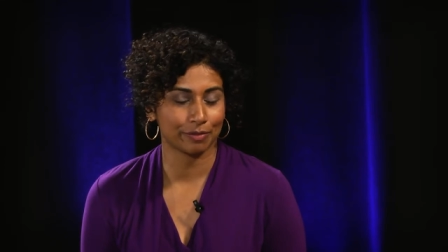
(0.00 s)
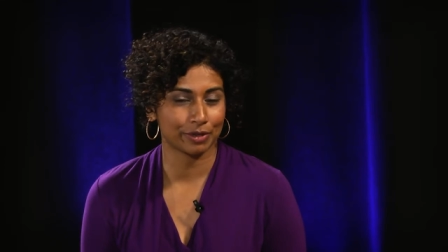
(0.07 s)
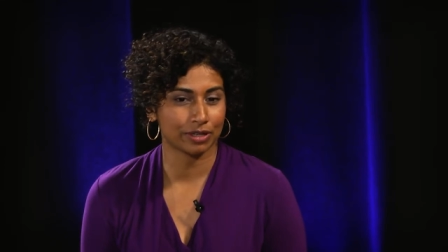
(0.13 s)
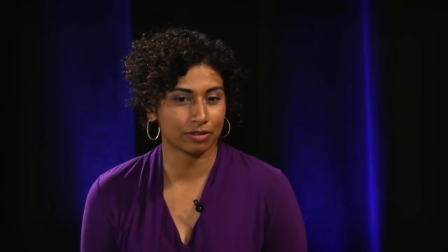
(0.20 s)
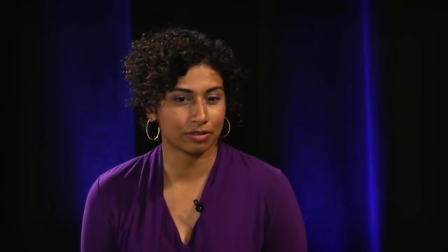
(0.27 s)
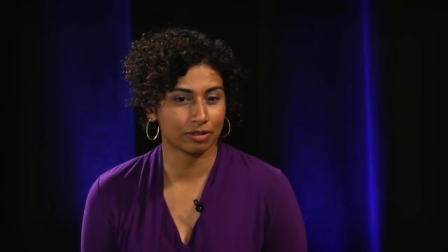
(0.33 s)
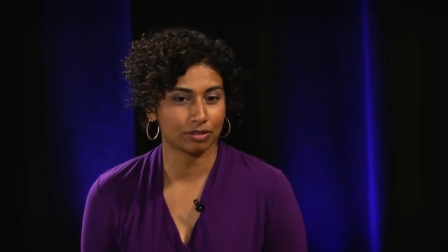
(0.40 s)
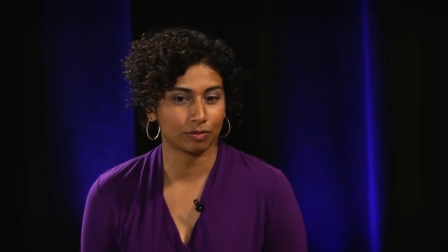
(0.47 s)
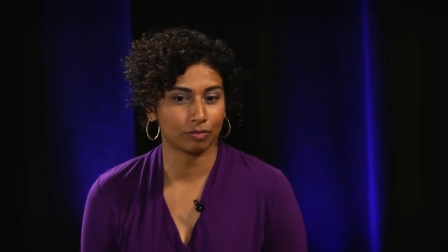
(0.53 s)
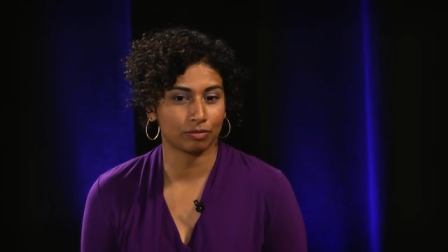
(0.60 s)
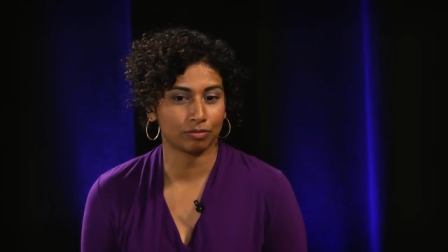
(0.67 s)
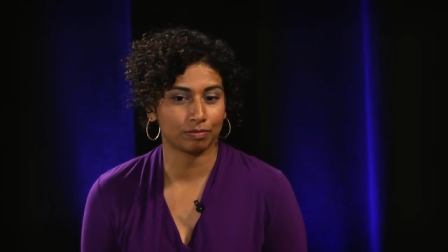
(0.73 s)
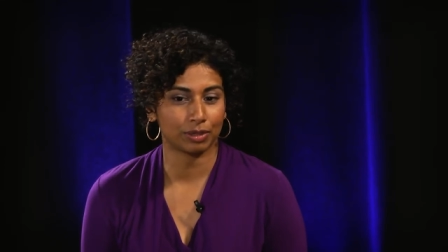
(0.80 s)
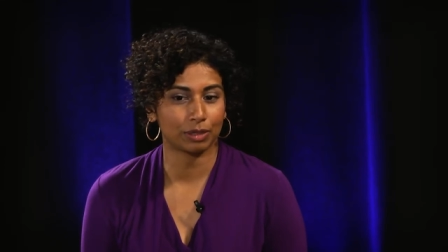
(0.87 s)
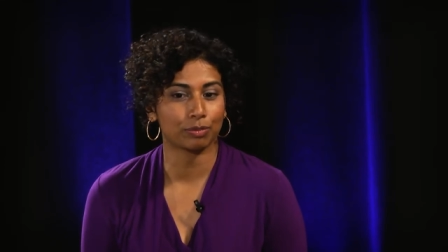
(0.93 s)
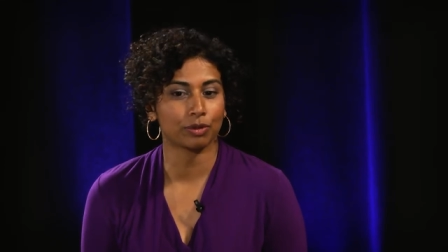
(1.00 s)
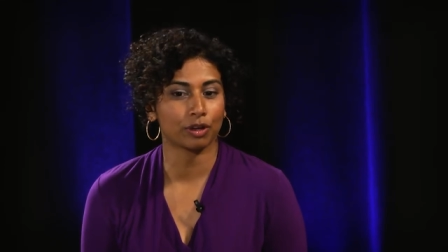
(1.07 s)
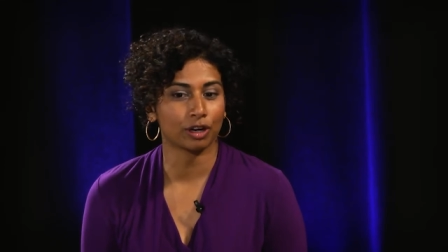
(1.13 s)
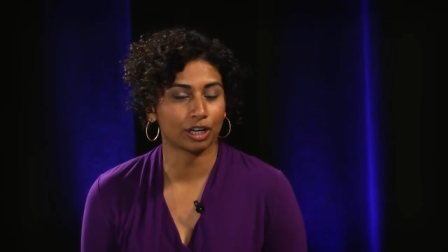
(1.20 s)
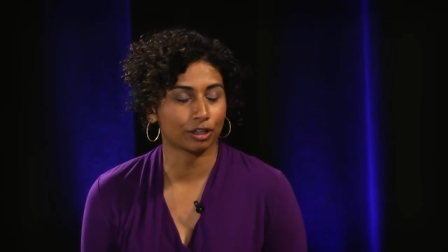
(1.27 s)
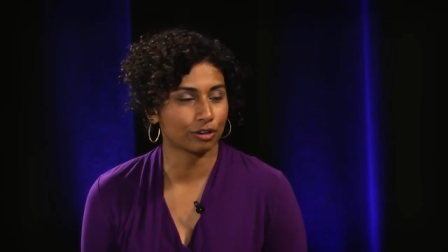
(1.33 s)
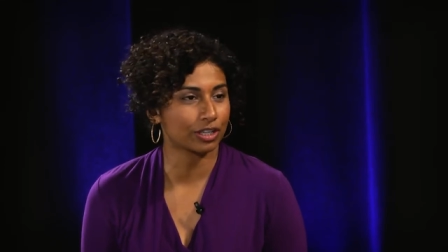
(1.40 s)
I mean, people
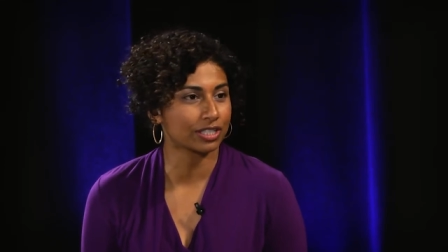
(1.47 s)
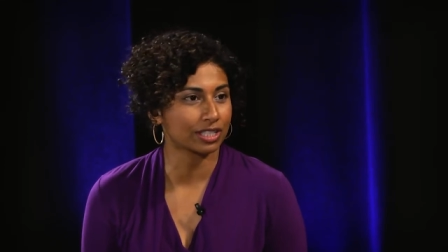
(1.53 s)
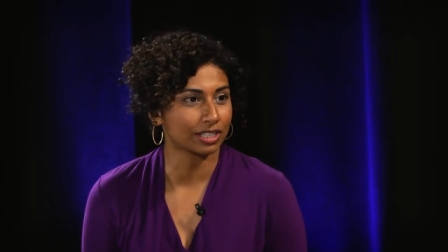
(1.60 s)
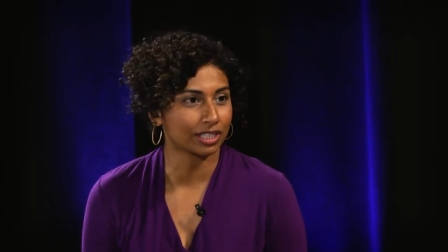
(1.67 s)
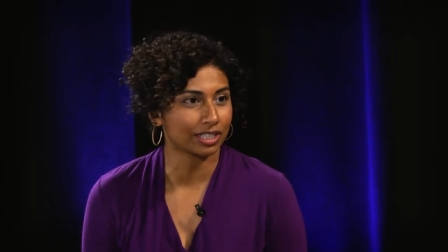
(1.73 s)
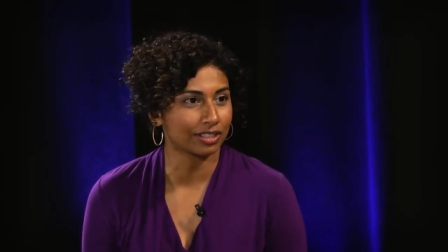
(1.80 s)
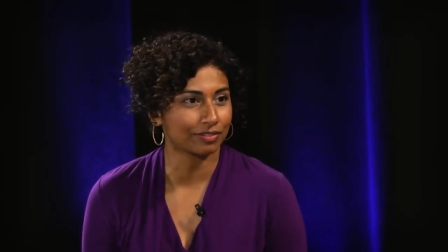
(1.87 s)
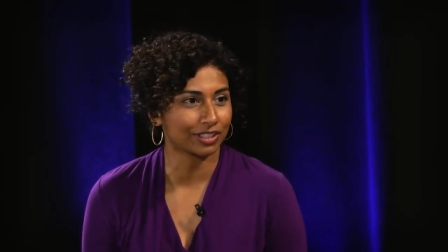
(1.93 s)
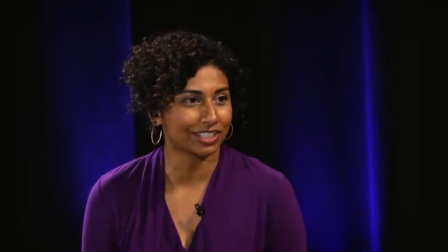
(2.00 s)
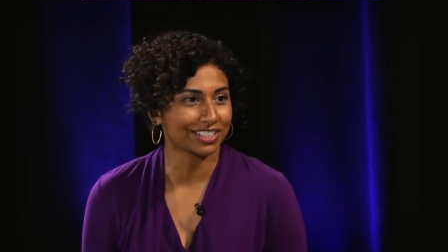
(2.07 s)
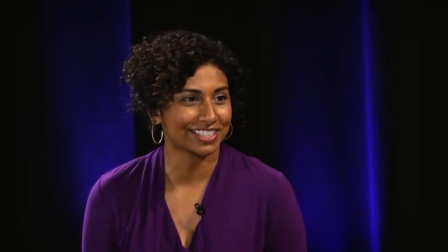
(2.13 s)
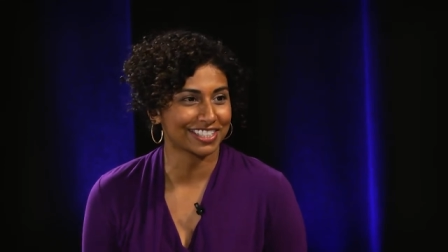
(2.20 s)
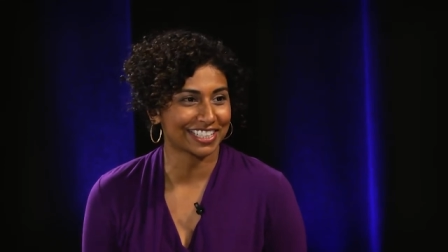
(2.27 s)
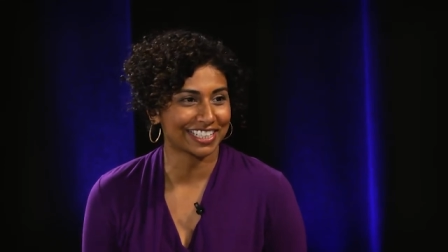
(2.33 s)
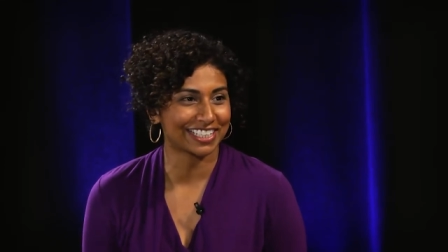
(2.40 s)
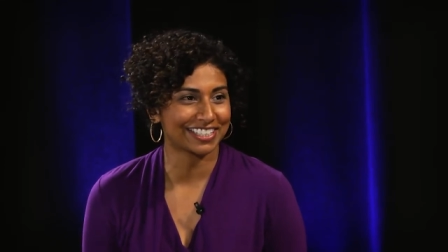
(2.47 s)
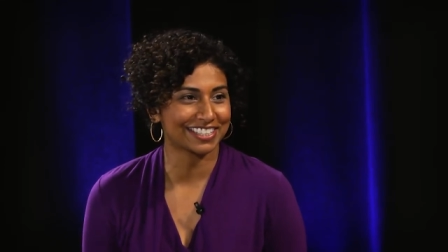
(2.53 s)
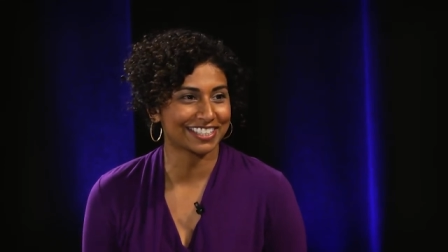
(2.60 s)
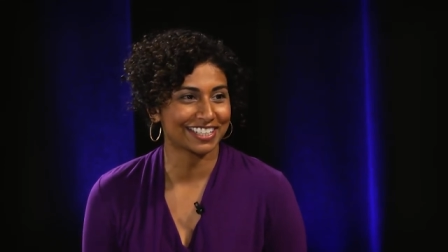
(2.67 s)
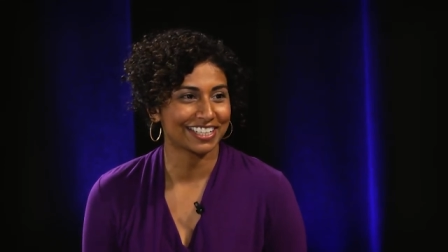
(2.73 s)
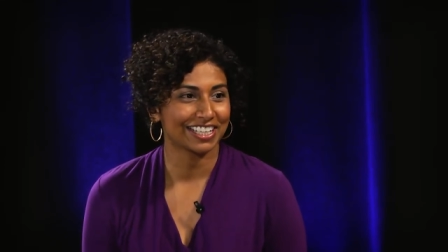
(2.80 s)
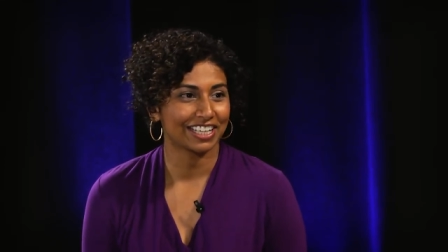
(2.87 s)
are increasingly living in
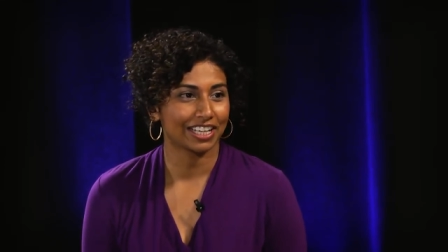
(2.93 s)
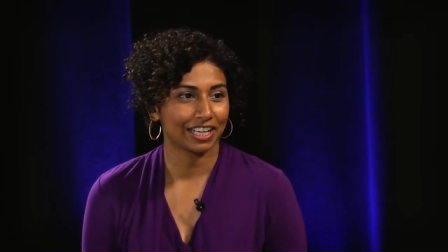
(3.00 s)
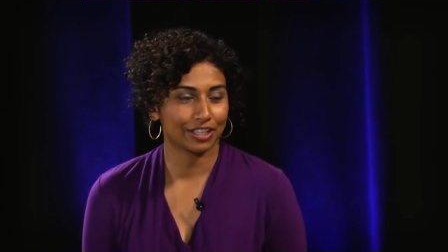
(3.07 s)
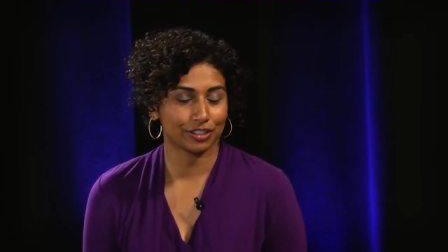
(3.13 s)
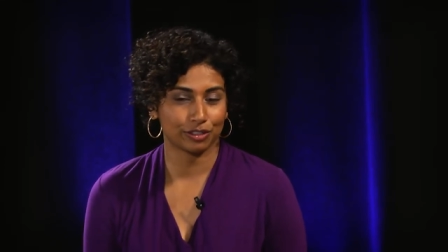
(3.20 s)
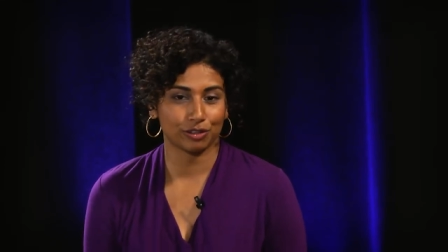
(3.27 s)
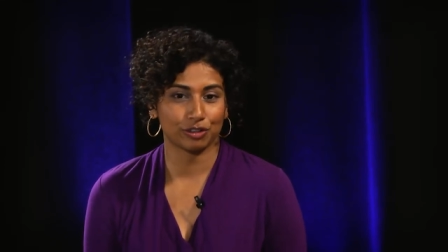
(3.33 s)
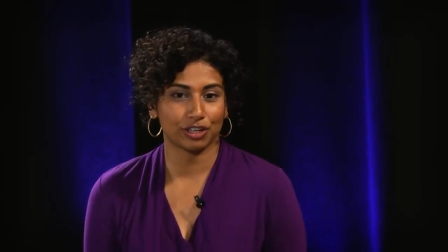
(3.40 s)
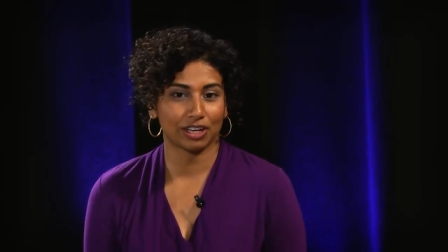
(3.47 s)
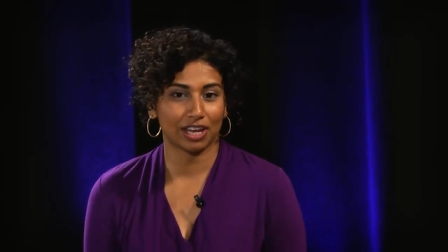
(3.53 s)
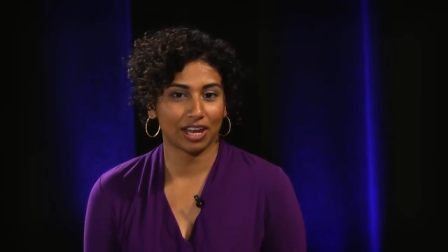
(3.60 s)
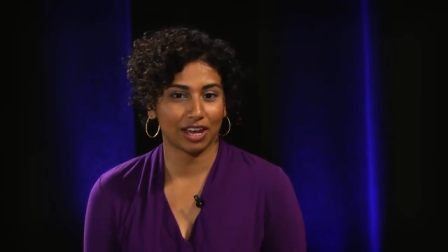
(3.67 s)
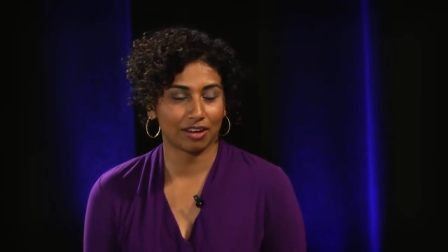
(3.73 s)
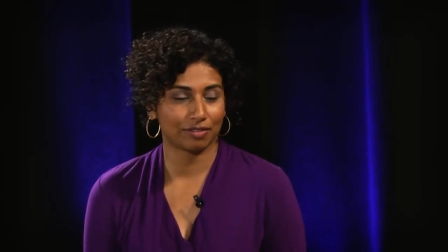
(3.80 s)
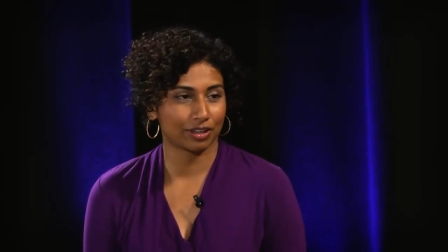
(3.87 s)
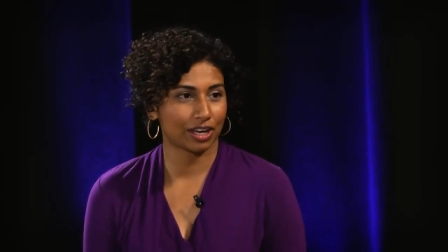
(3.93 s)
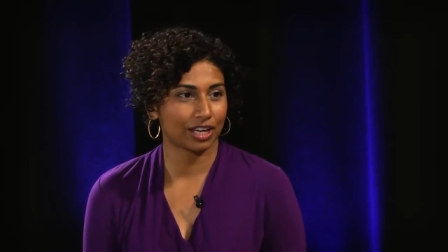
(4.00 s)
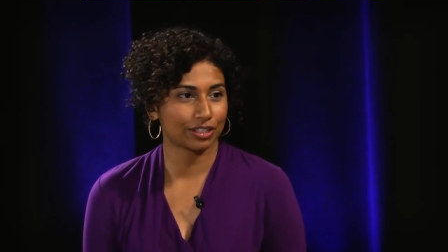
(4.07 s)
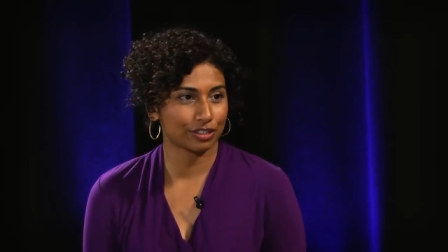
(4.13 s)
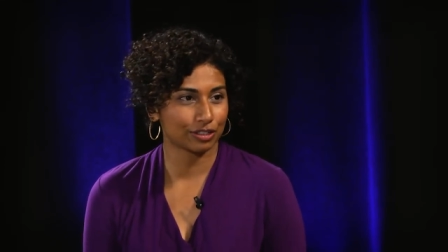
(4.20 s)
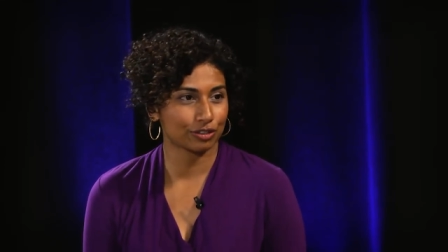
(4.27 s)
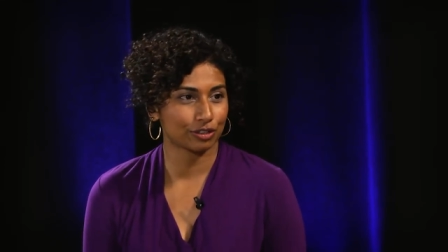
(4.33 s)
cities, and so you're going to have a
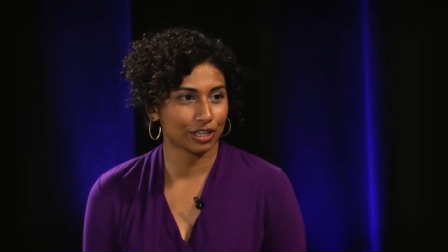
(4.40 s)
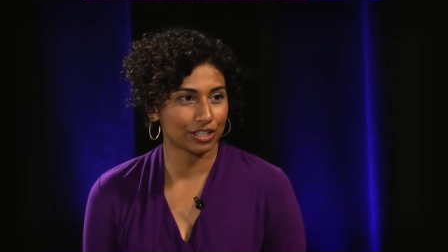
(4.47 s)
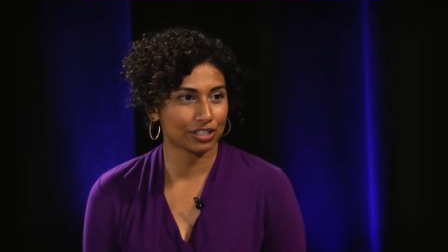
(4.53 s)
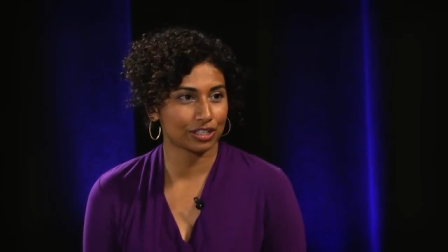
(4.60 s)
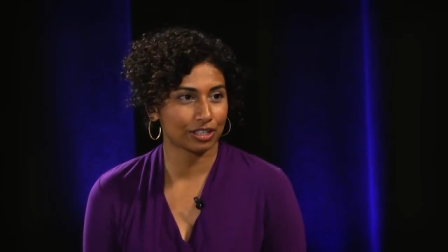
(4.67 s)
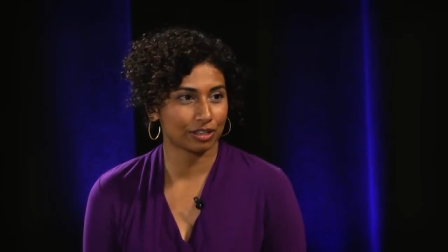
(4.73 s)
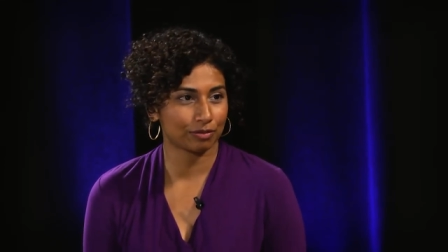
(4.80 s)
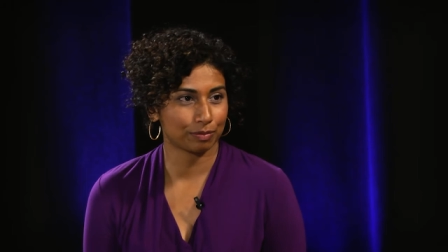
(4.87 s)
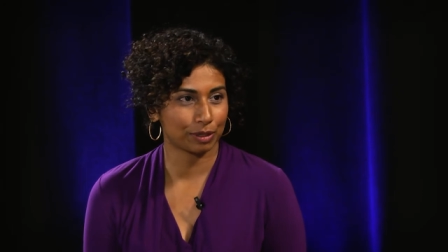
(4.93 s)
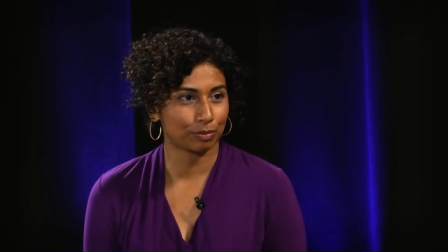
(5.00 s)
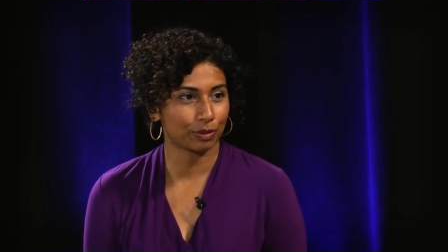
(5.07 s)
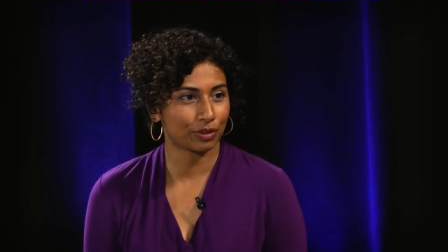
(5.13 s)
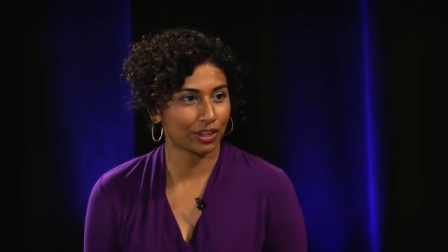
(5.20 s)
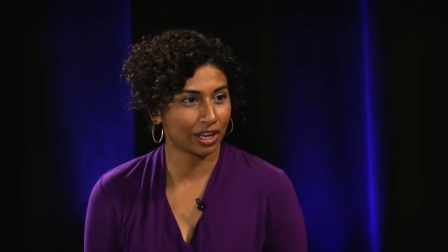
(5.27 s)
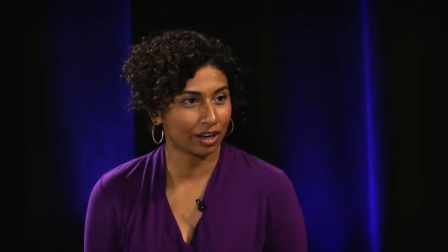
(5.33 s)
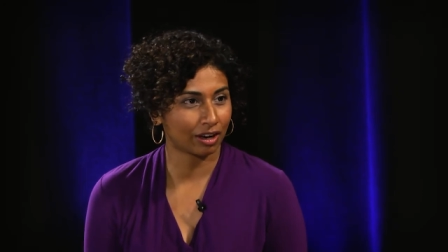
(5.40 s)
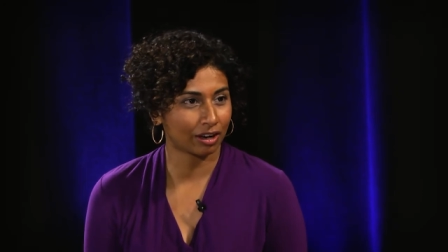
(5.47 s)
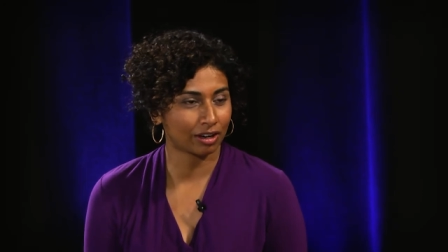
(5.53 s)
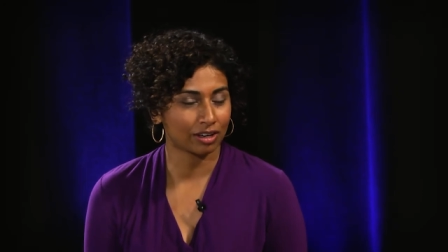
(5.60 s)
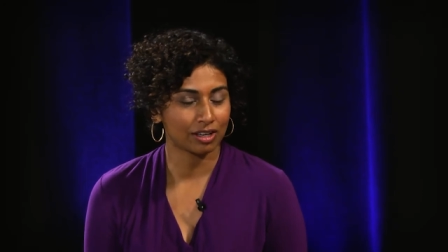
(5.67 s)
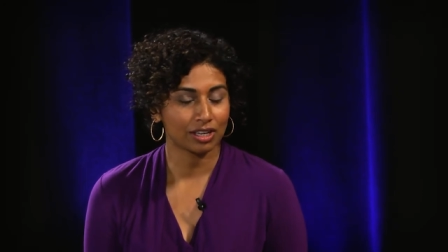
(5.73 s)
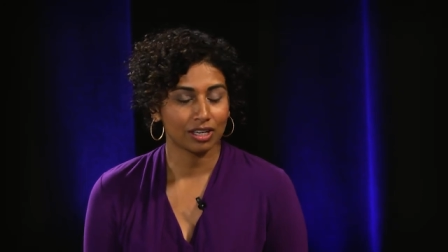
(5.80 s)
concentration of people
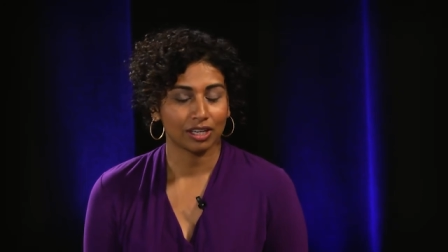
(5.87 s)
there.